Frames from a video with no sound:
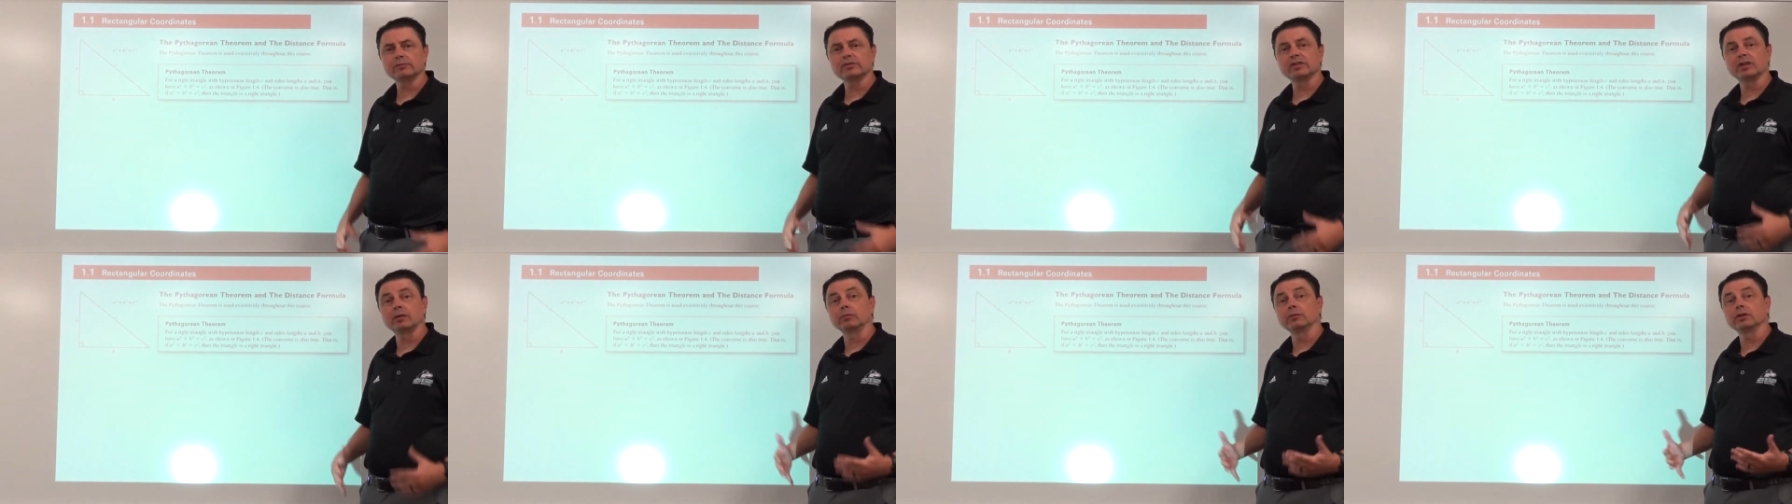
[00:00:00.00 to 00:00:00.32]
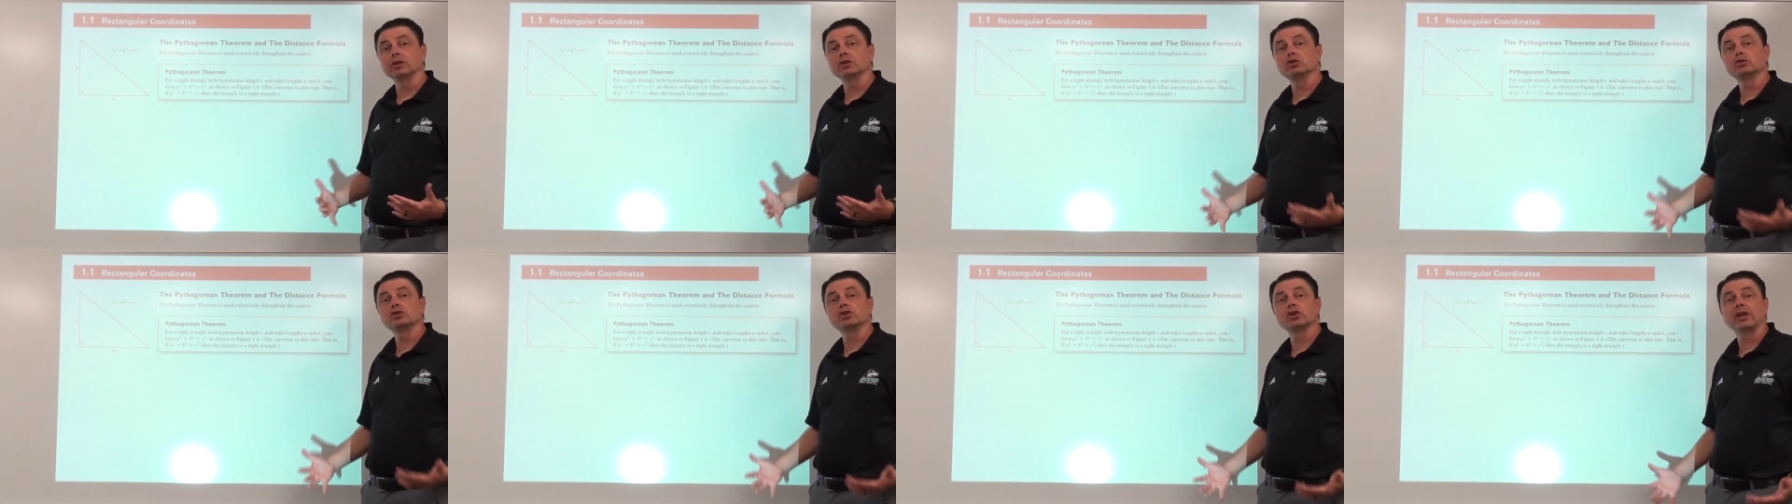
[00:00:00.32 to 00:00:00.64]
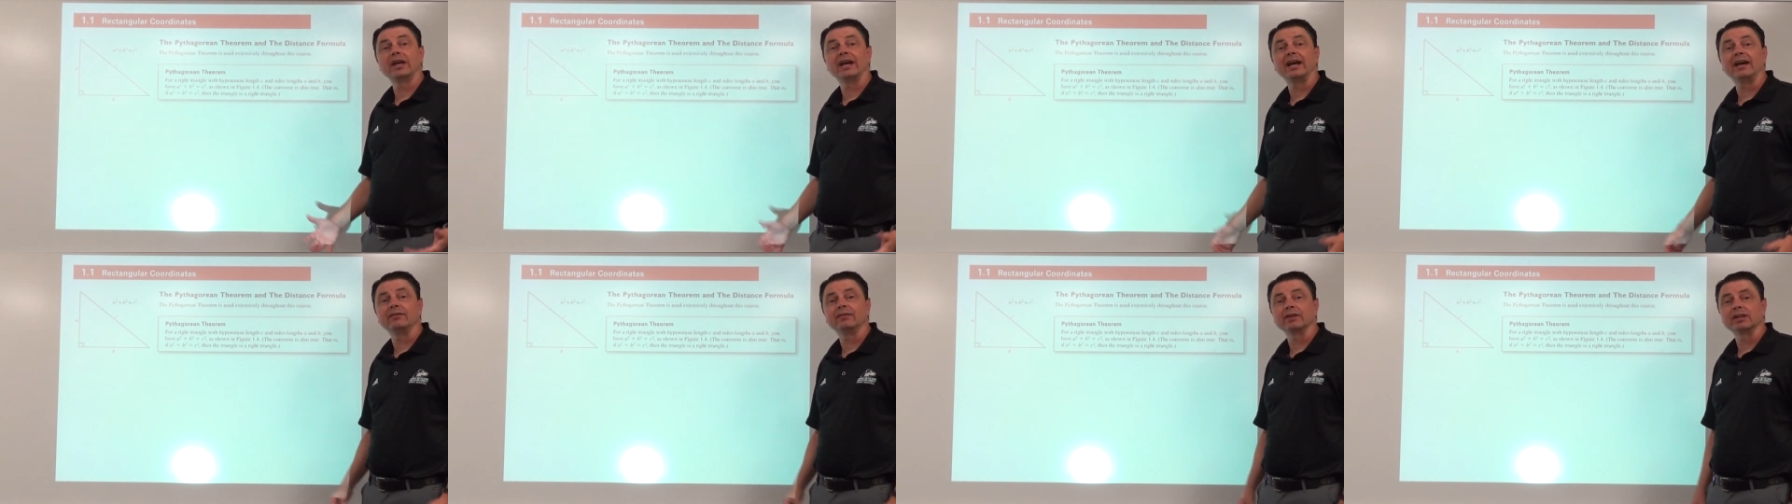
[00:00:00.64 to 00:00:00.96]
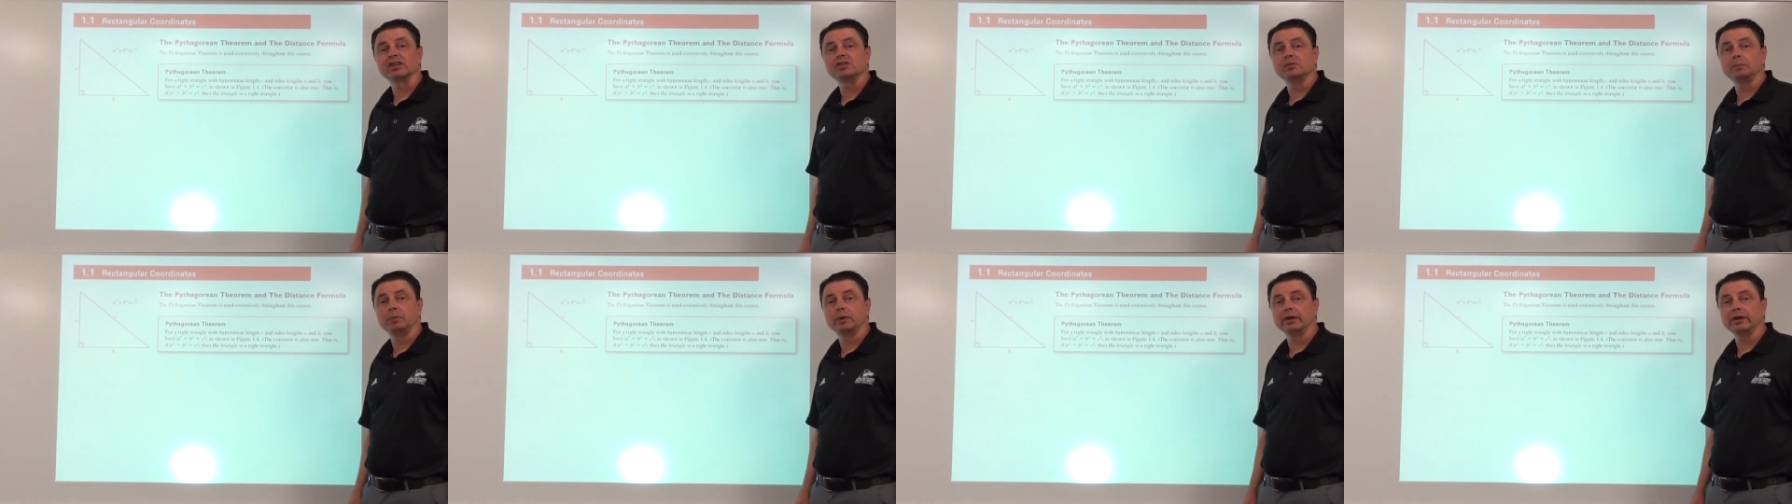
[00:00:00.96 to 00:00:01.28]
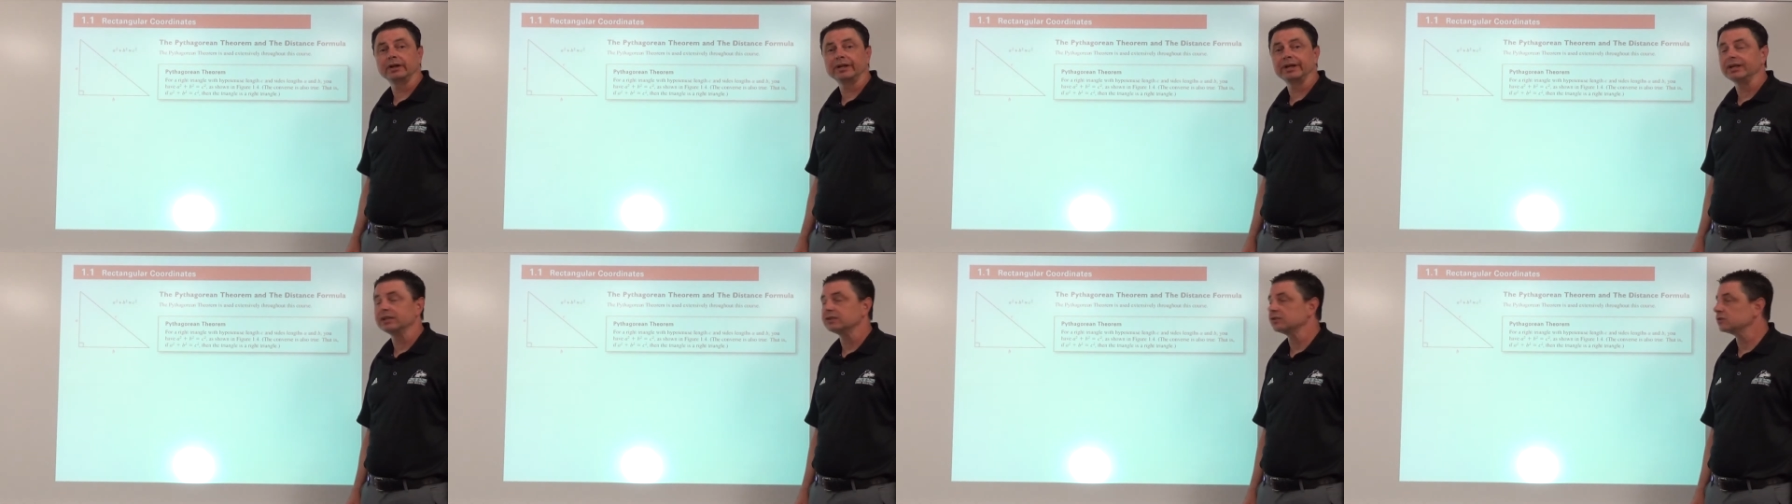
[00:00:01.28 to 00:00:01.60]
something you should have
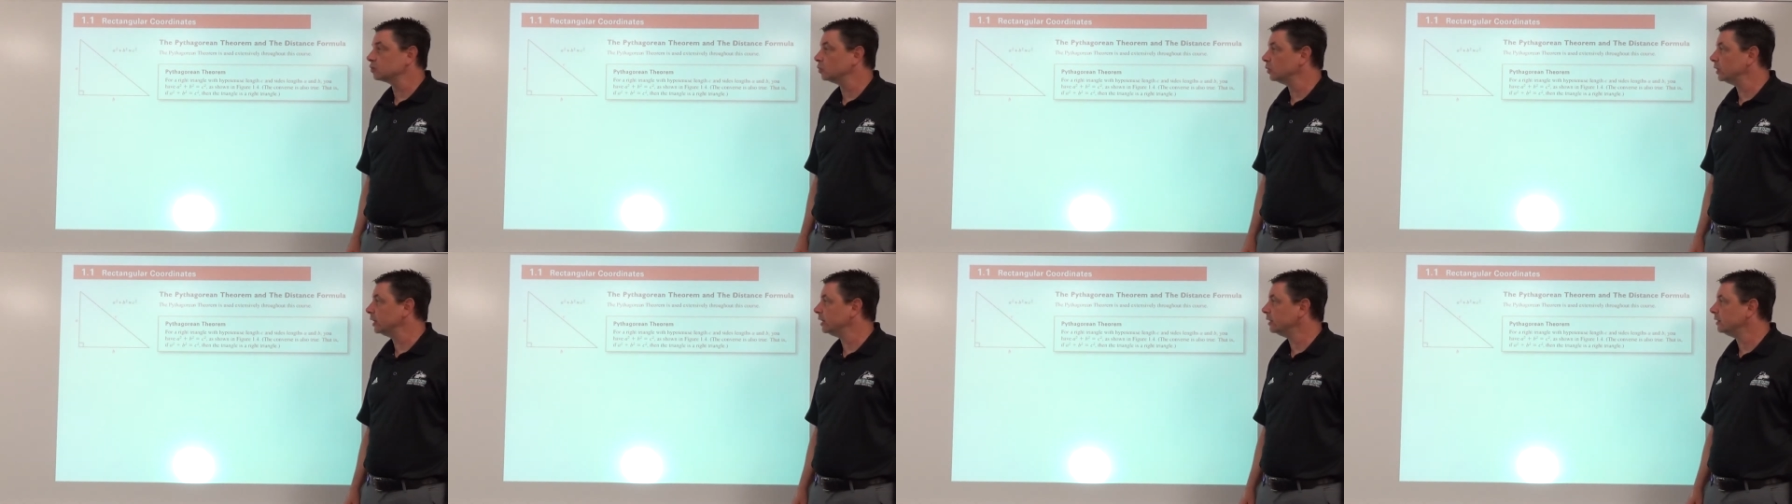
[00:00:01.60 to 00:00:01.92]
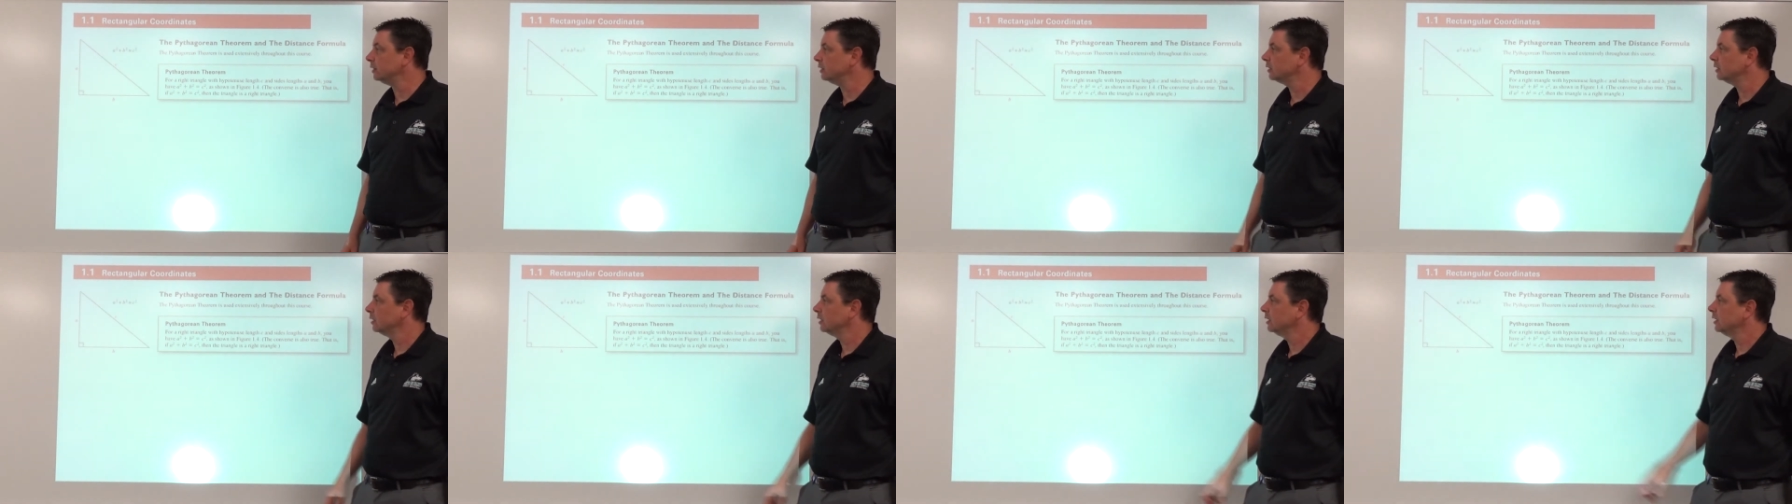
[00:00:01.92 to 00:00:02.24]
experience with.